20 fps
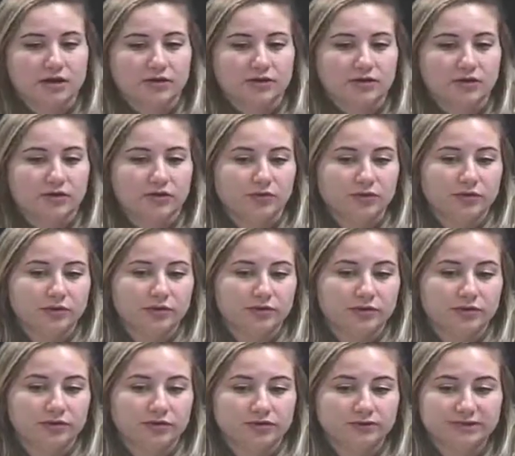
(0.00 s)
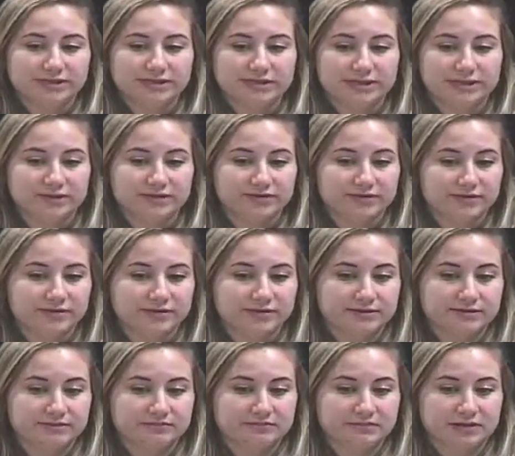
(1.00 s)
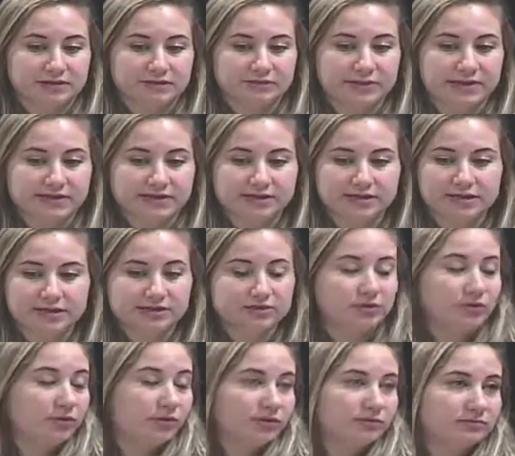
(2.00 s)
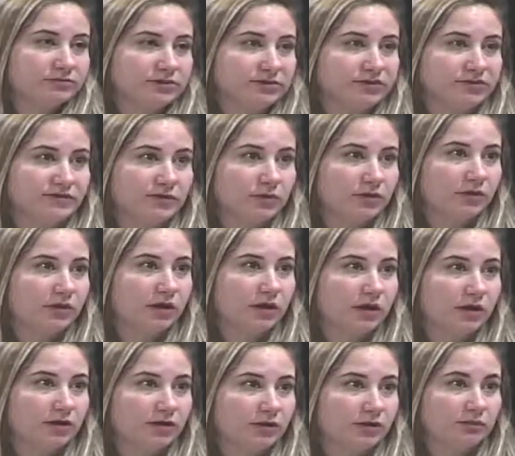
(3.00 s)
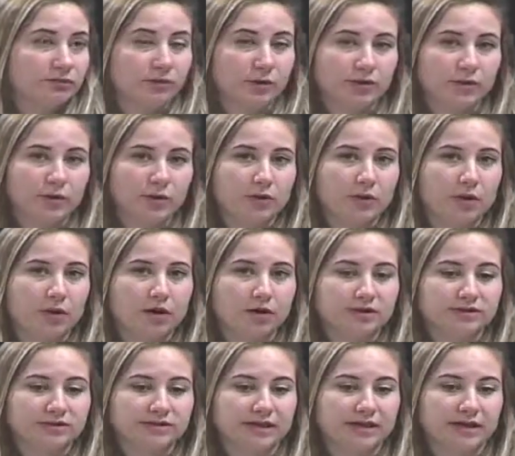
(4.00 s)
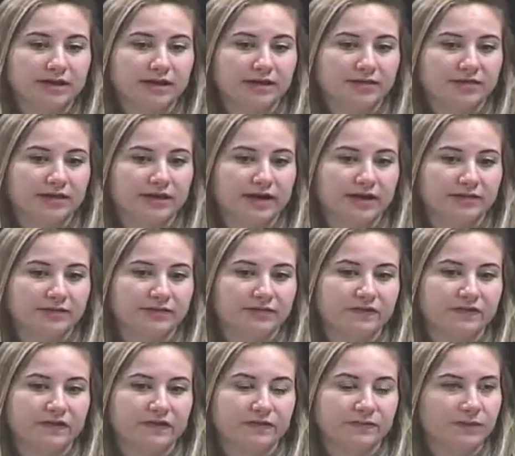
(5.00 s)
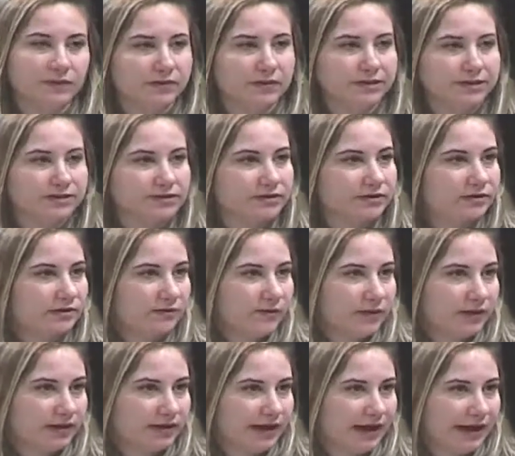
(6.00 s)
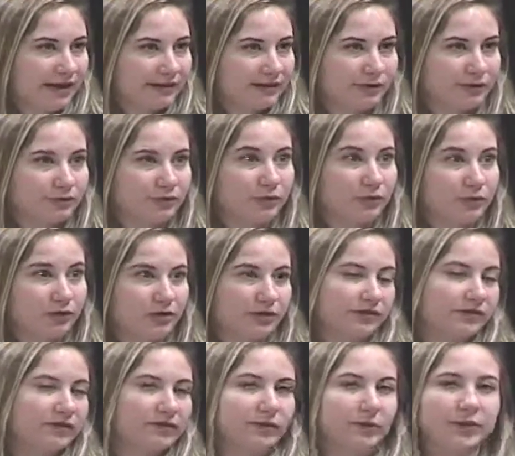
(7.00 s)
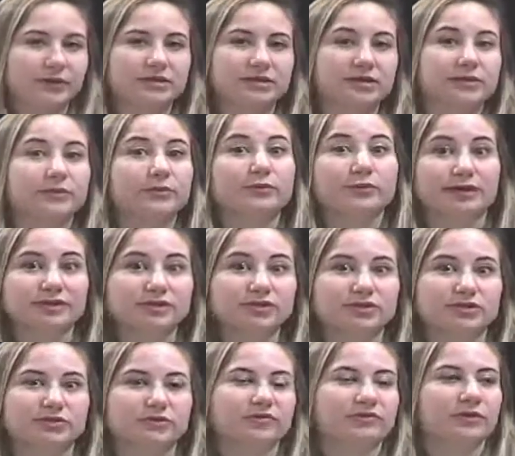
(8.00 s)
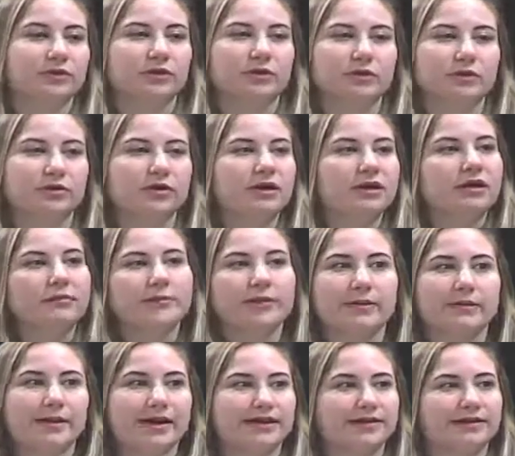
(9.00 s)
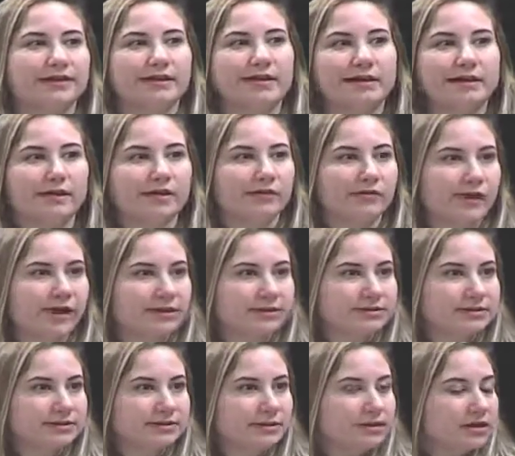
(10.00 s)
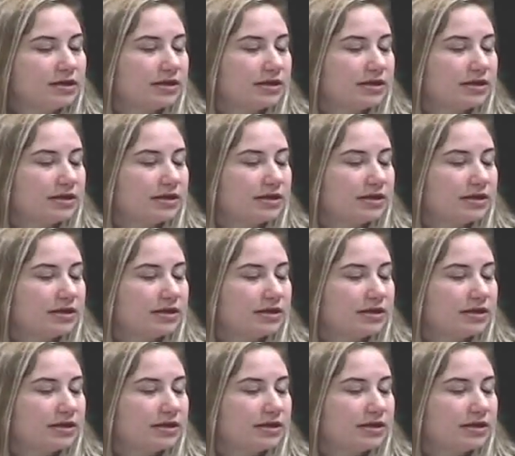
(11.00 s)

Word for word: You could receive a message or just a phone call or a robocall saying that the police are going to be at your door and they're going to come arrest you if you don't pay back the IRS.